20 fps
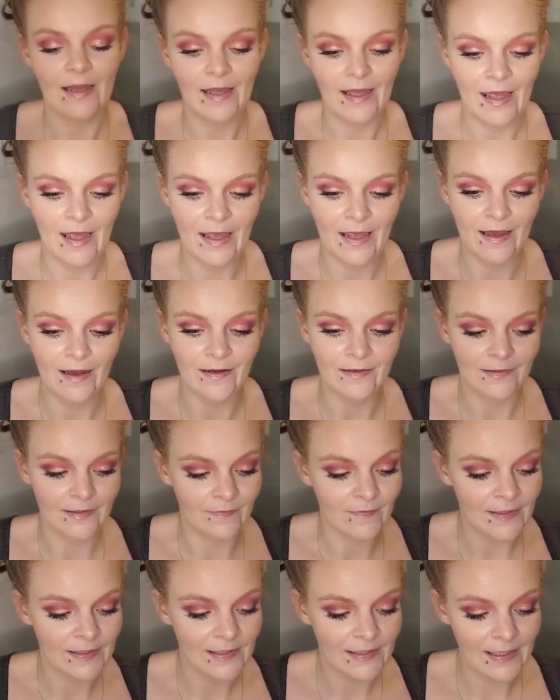And
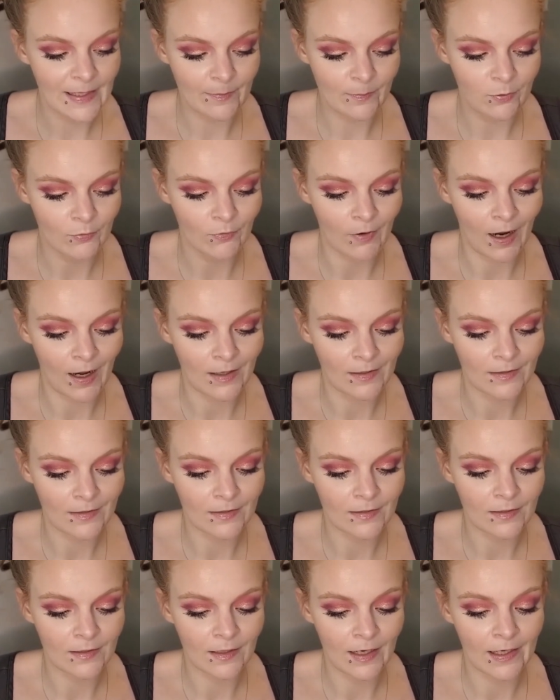this is a
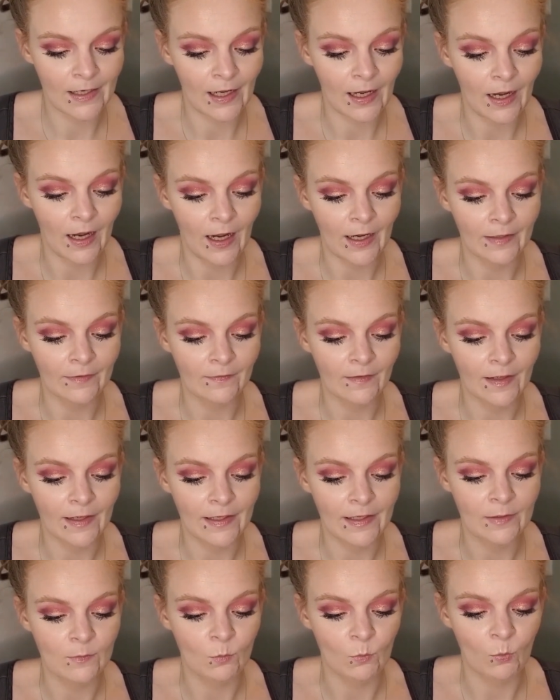bronzer and a highlight
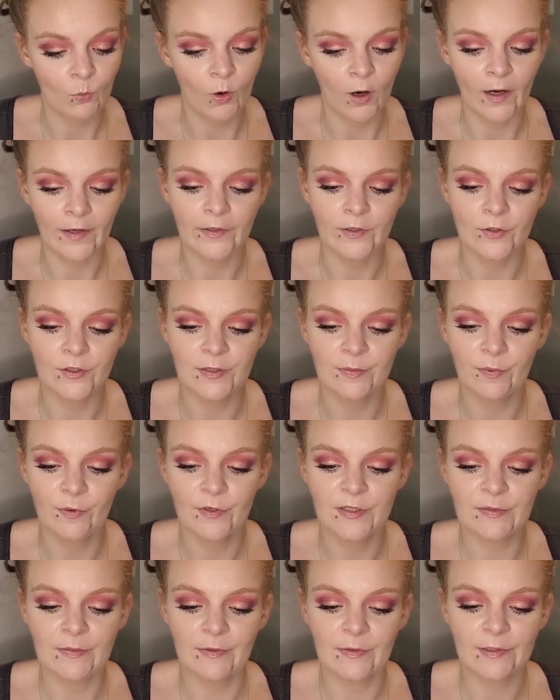in one. You're
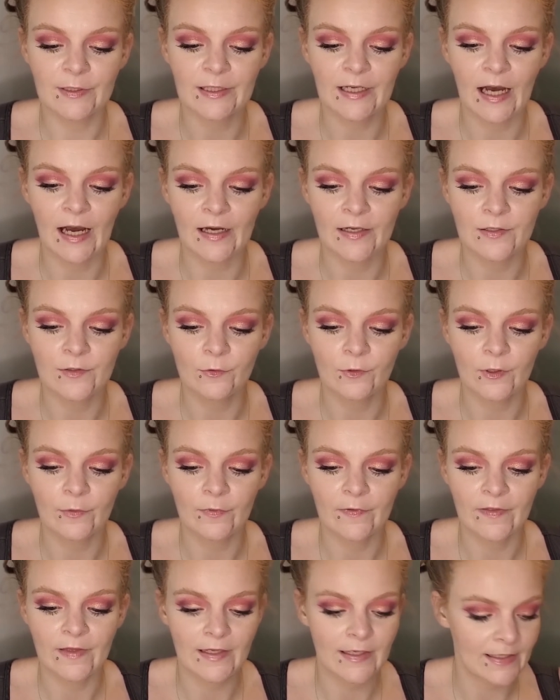supposed to be able to contour
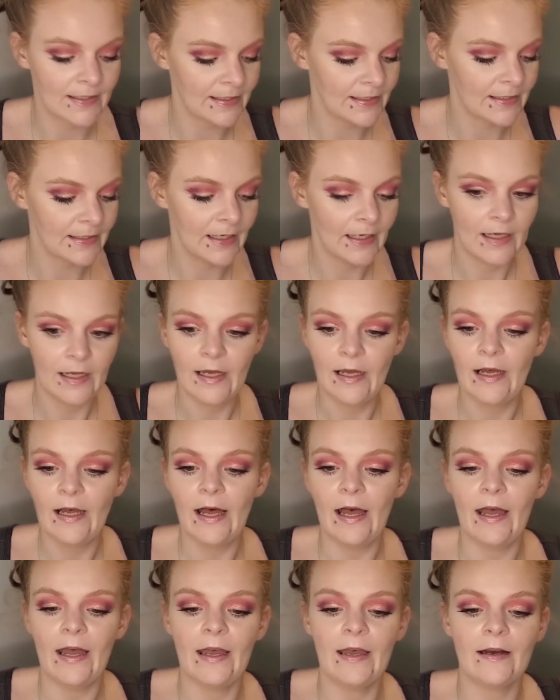with this.
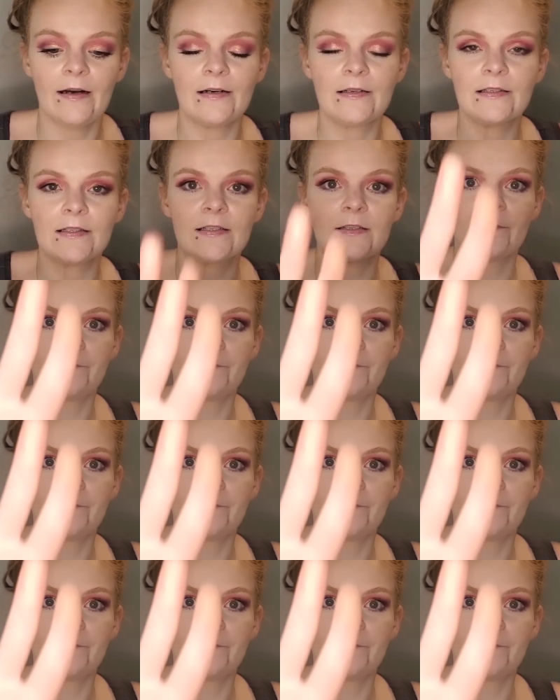And